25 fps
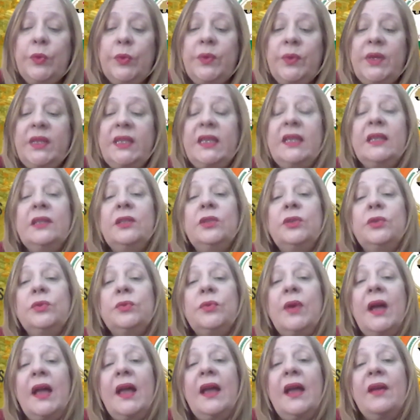We need
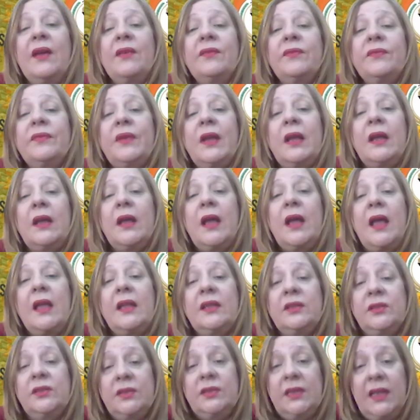to have
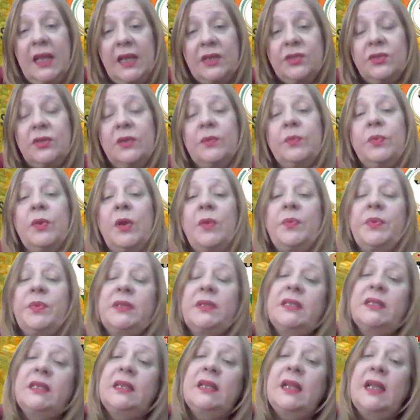intellectual
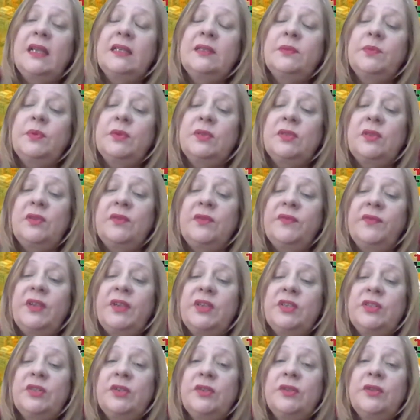property rights
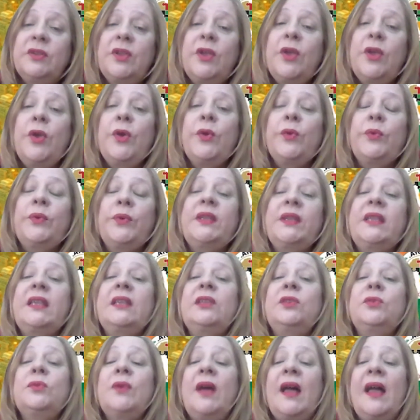preservation. We
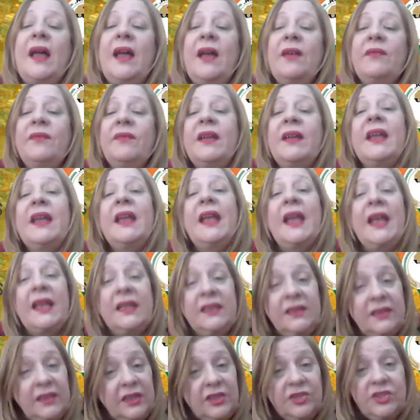need to have
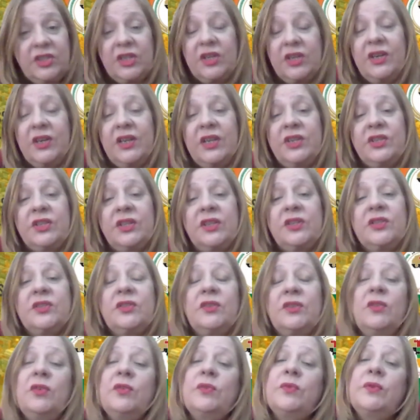intergenerational
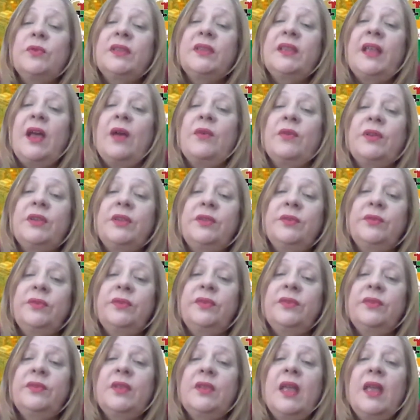dialogue with our
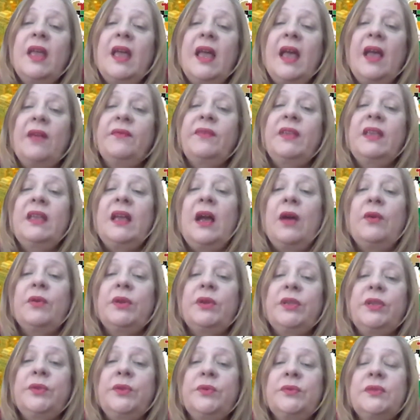youth, having
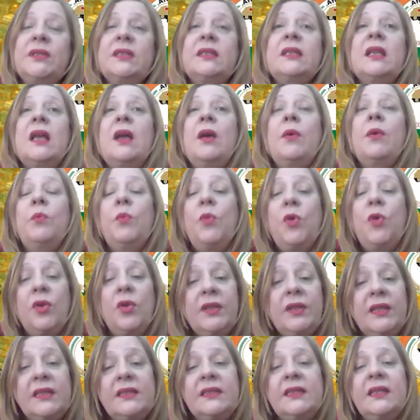our youth
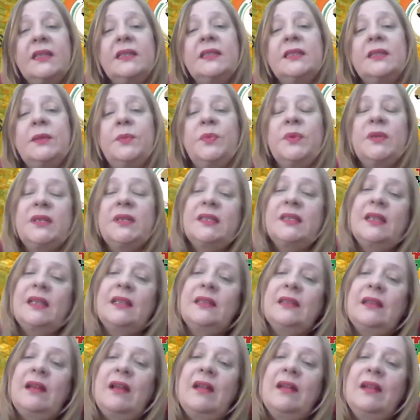more than
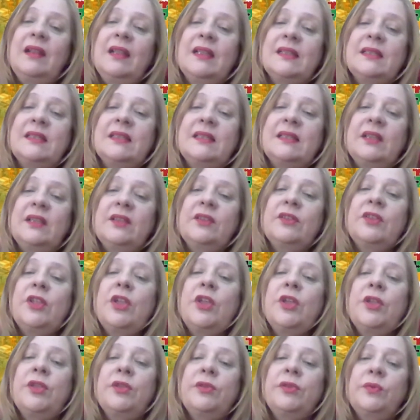60% are less than
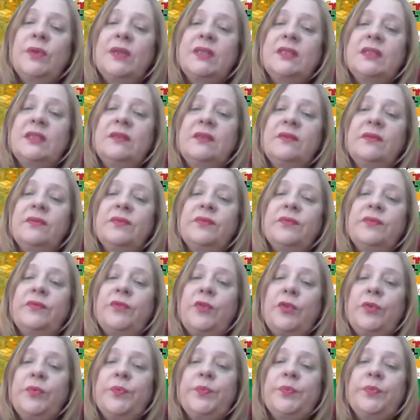
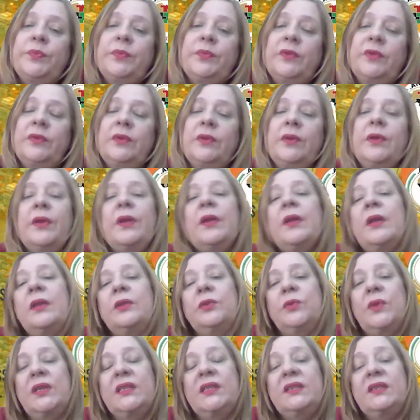24
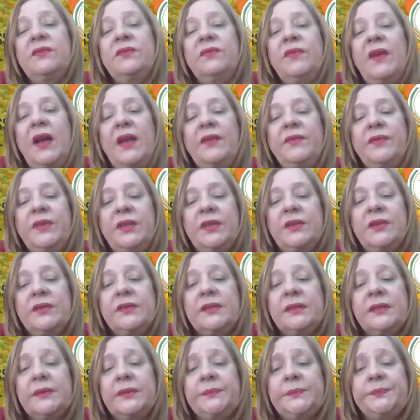25
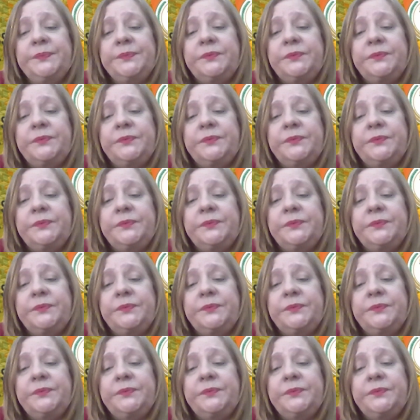years,